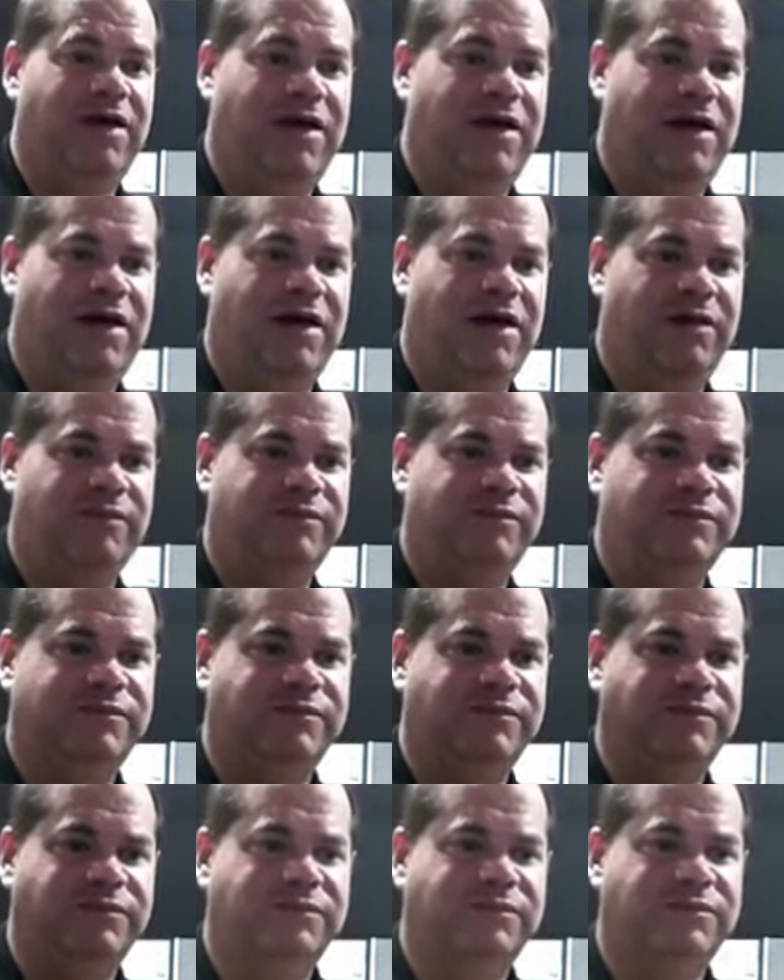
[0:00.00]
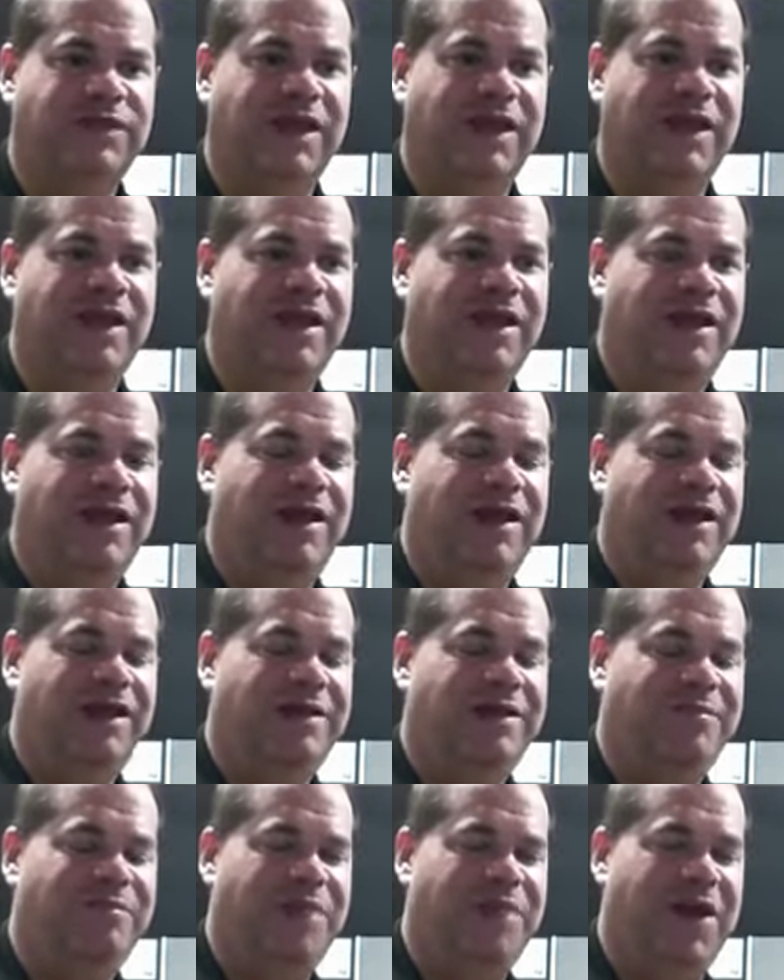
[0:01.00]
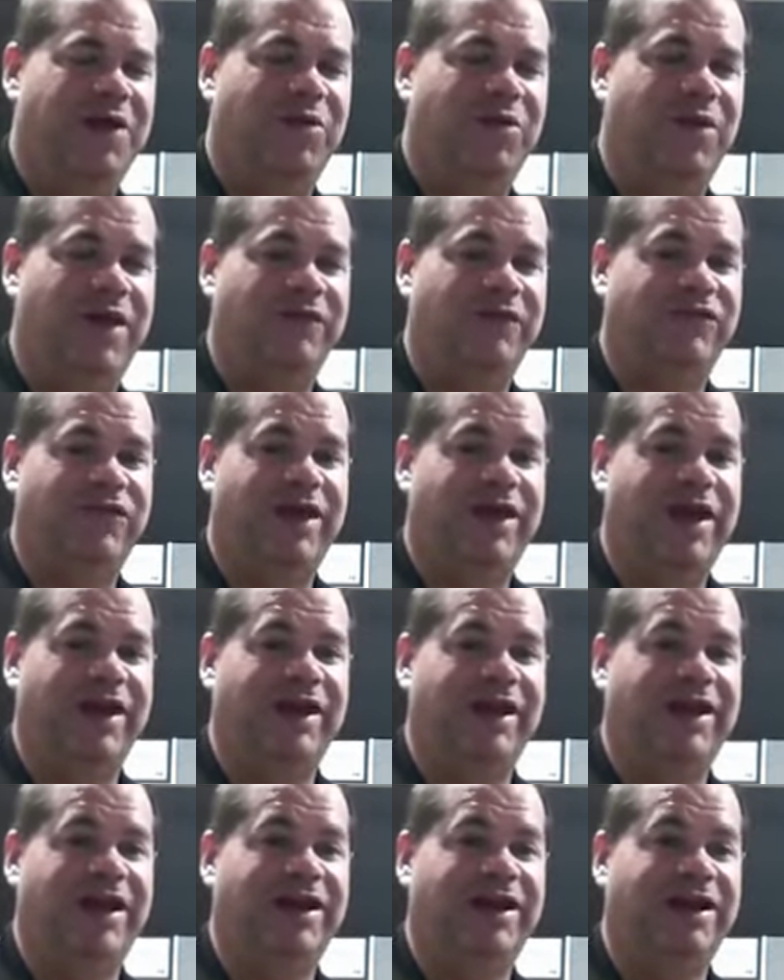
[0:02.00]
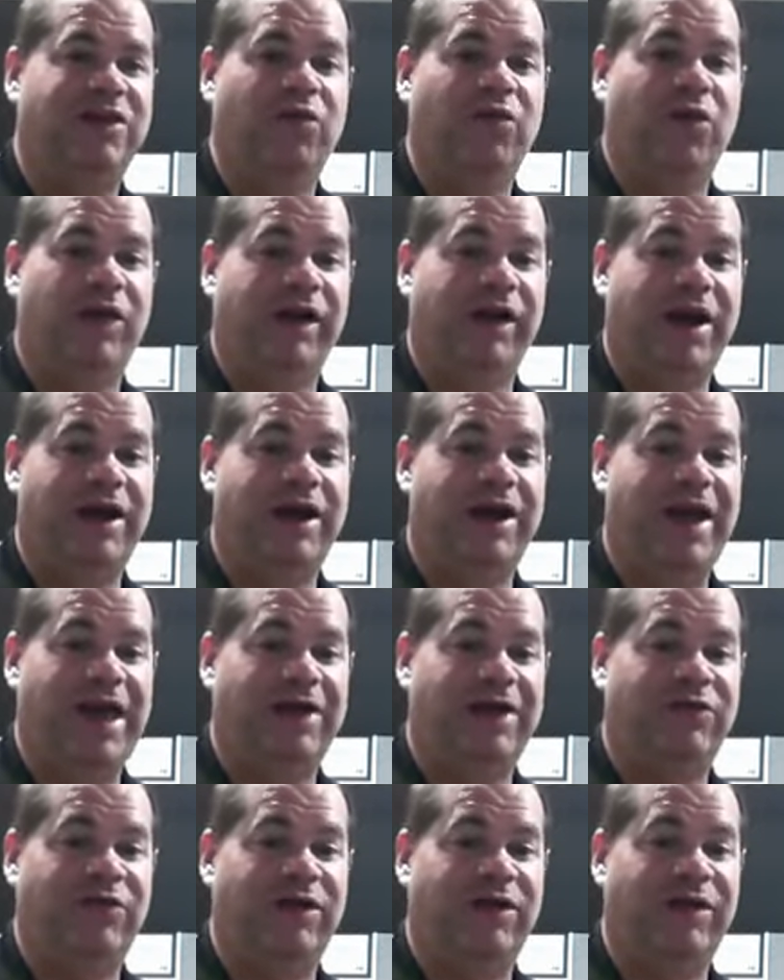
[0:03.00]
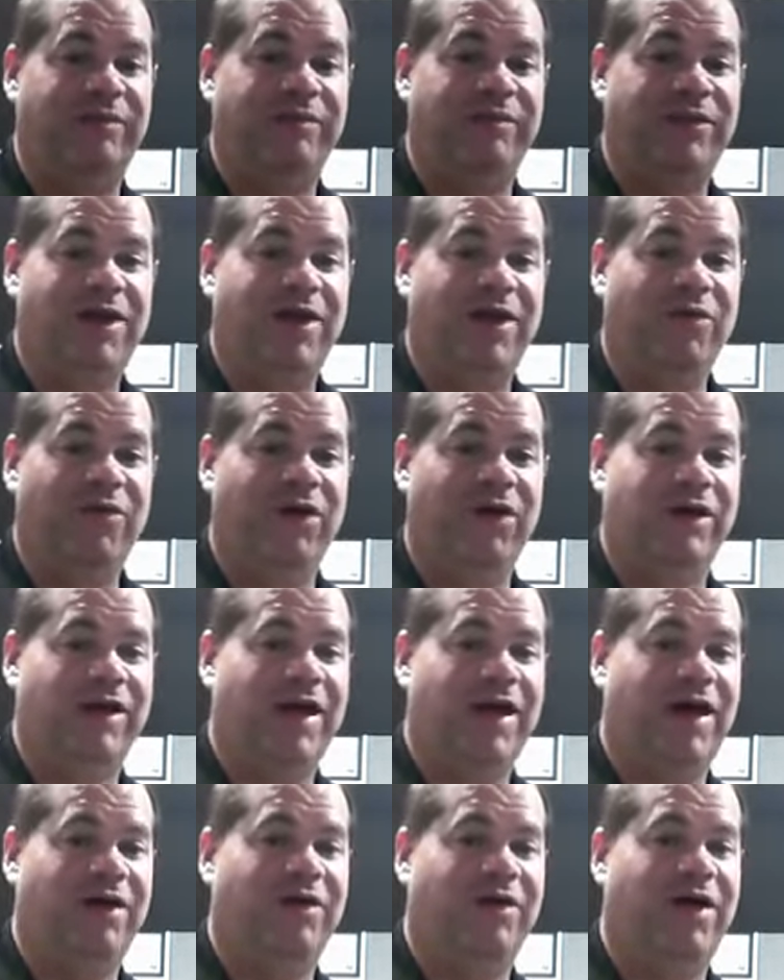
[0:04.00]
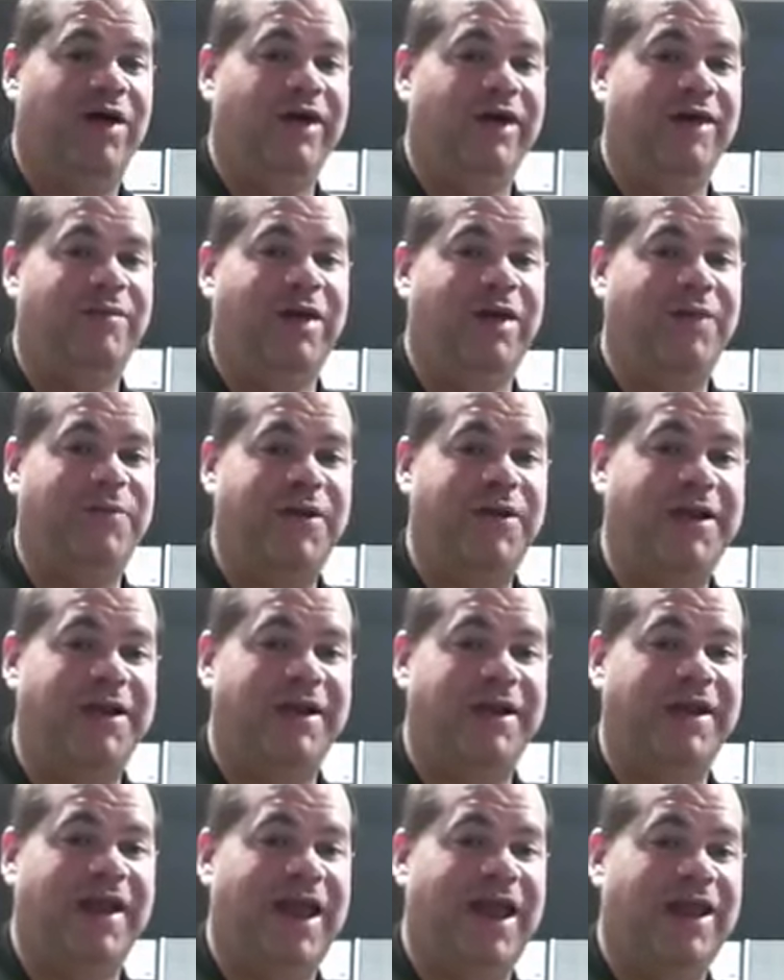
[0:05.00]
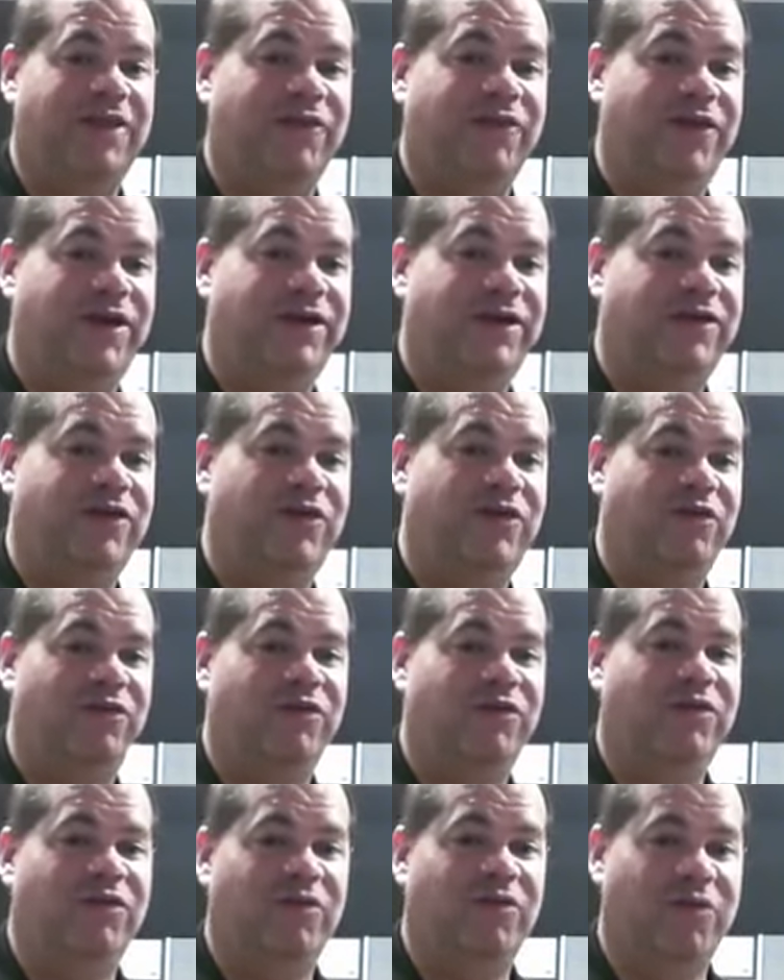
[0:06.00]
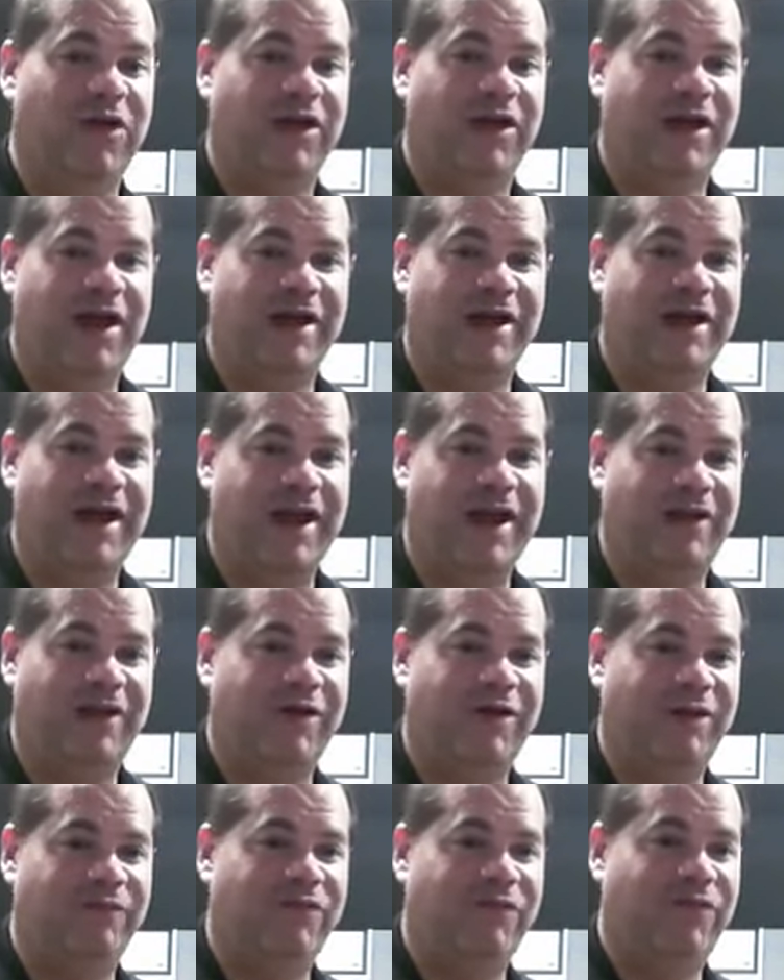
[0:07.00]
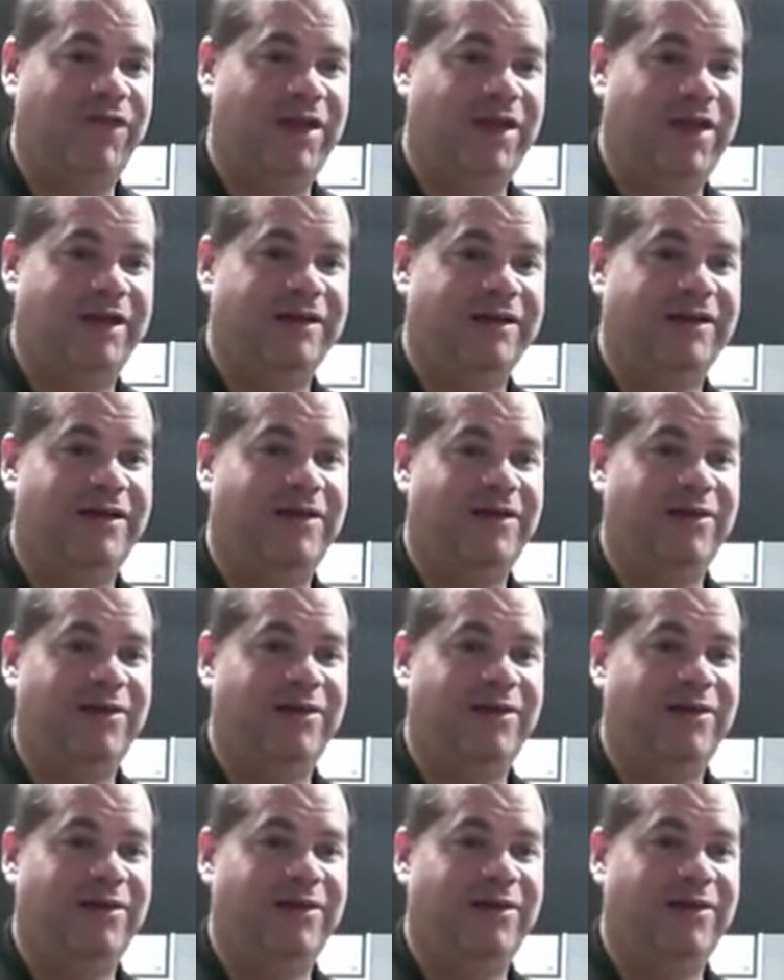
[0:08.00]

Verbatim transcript: um, better way of saying it. I need to work on an acronym. I'll work. I'll, I'll get my peanut gallery to to work on an acronym for that.